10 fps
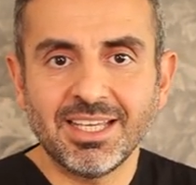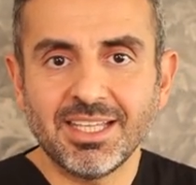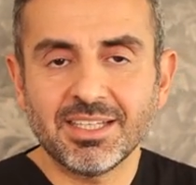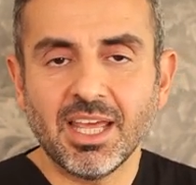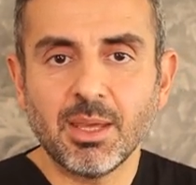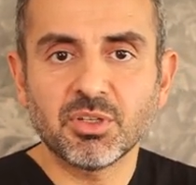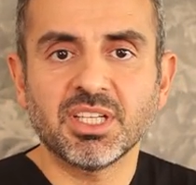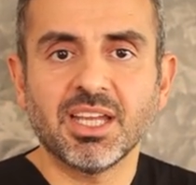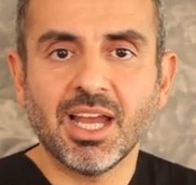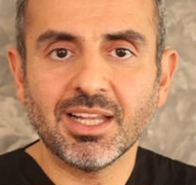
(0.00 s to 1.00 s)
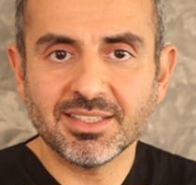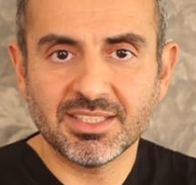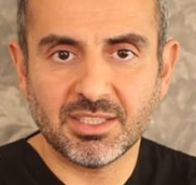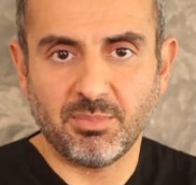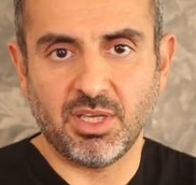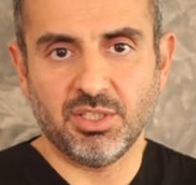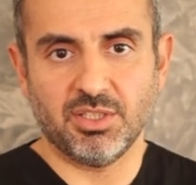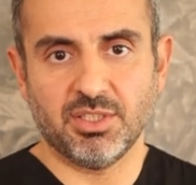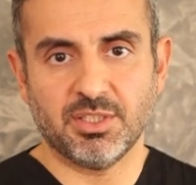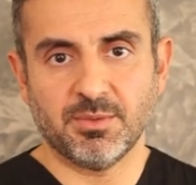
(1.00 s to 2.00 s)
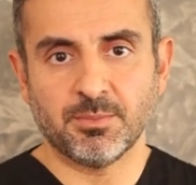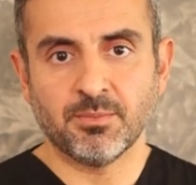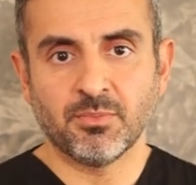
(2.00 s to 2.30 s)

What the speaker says: in hemodialysis patients.